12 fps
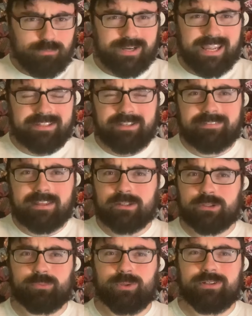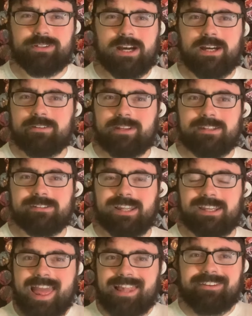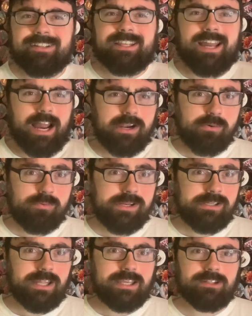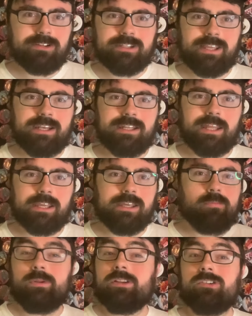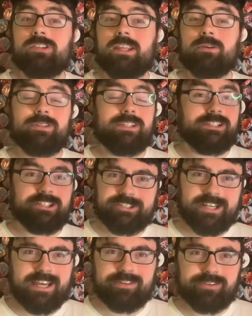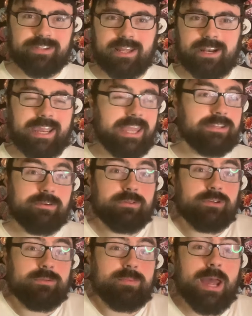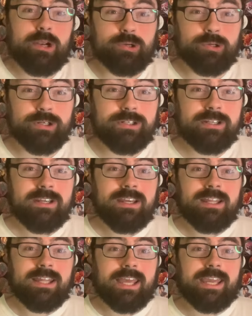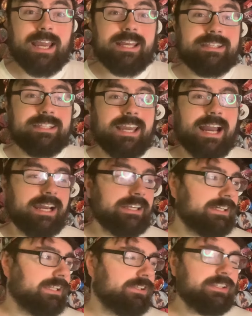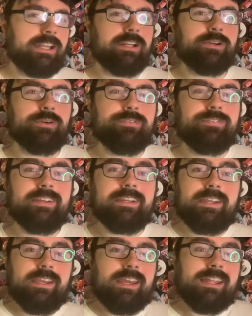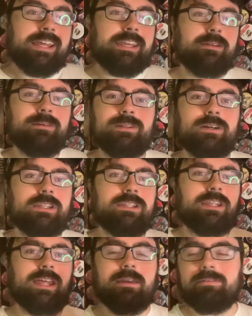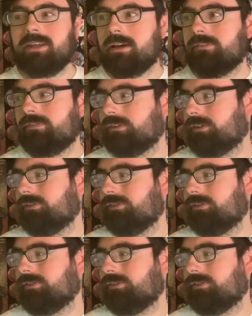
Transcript: Like, I can't tell if that looks weird or not, or that looks like it looks kind of weird. Like it looks kind of like one of those things with the CGI. looks kind of, I can't tell if it looks bad or good. Like it kind of looked kind of goofy. Like it all looks, everything else feels so